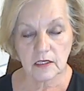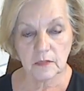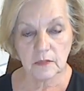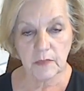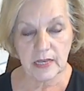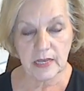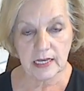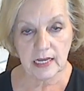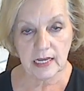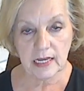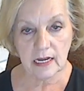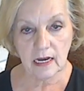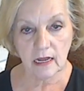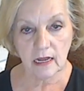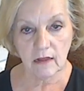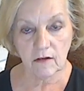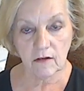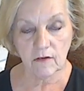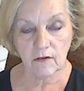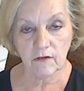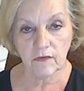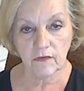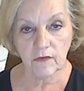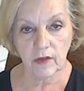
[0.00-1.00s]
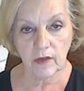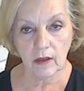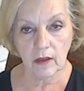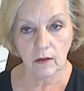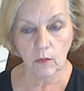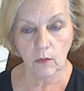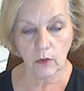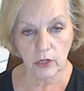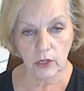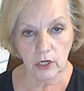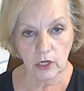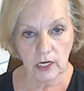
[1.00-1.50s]
always
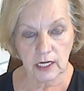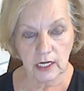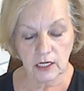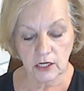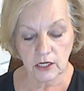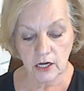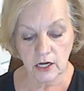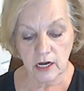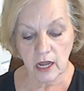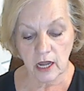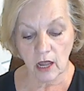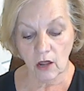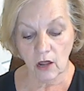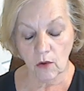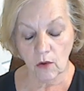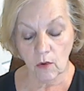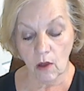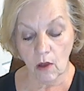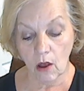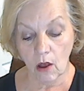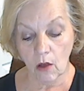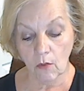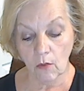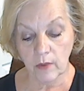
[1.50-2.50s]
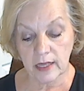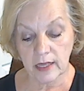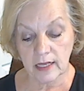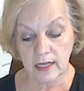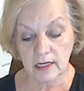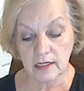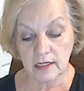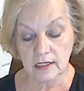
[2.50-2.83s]
rethink